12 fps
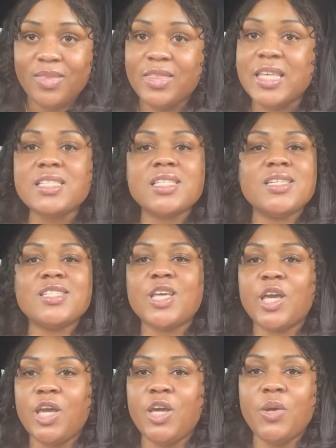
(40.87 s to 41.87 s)
This is the
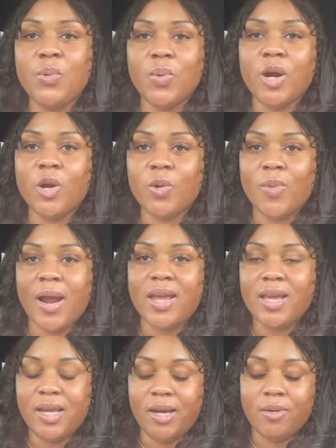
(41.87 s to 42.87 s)
key word right
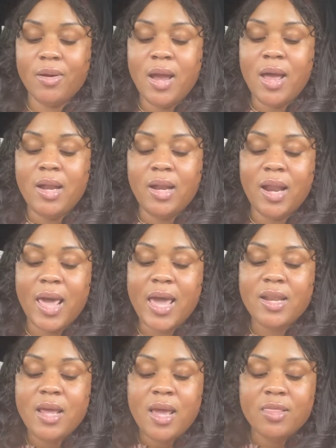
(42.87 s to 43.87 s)
here.
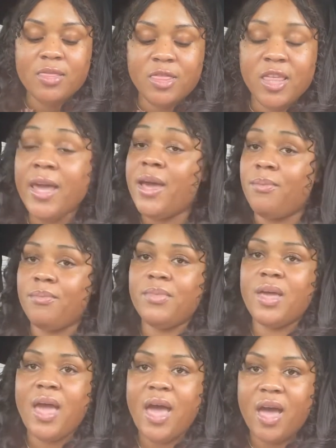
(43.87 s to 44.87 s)
Let them
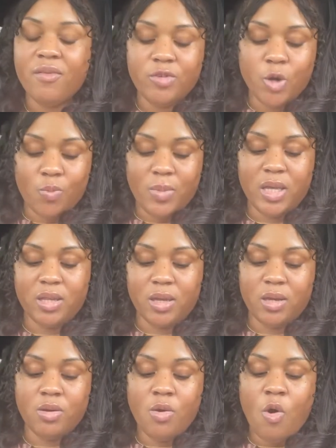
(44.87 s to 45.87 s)
have
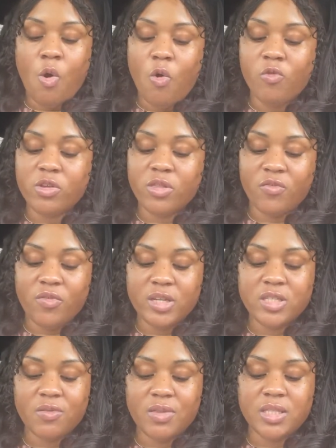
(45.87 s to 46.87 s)
dominion over the
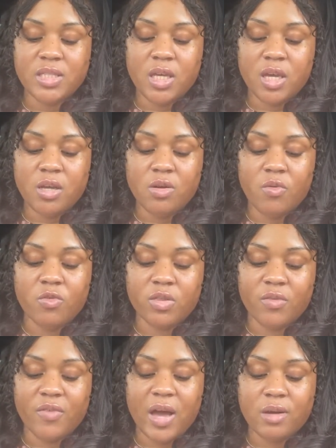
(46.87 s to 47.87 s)
fish of the sea and over
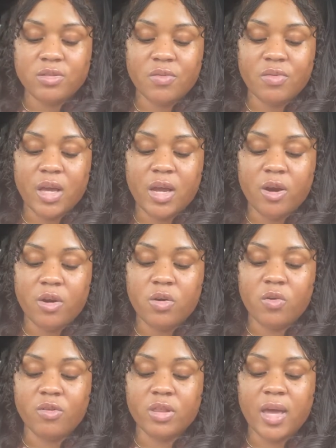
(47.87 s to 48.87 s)
the fowls of the air and
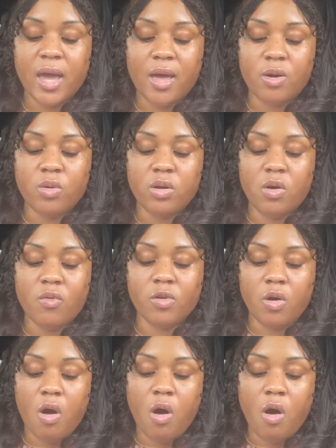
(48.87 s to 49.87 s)
over the cattle and over
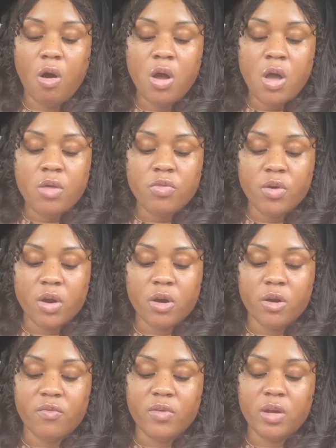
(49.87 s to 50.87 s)
all the
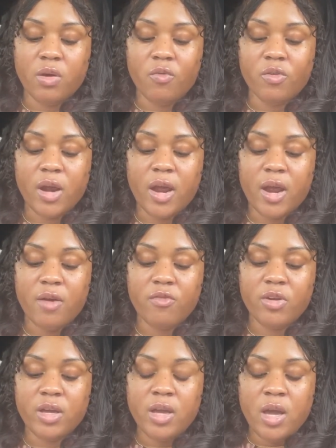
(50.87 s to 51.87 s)
earth and over
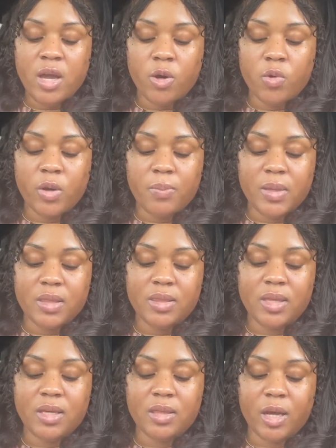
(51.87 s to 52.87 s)
every creeping
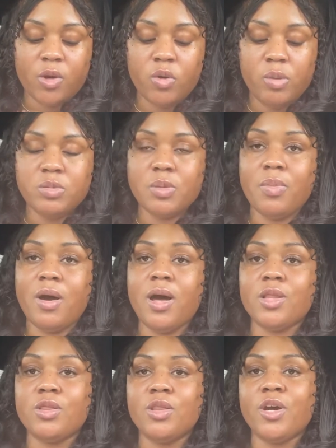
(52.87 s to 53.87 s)
thing that creeps
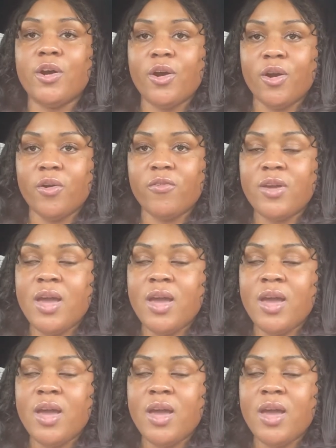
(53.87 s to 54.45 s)
upon the earth.